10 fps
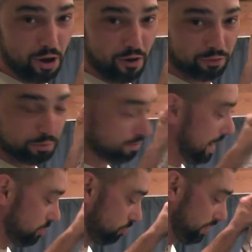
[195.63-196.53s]
offered by
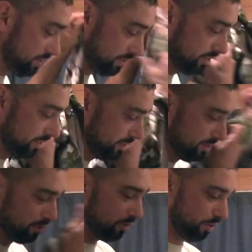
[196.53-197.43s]
Treason.
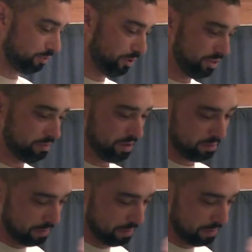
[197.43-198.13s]
Gonna throw them in with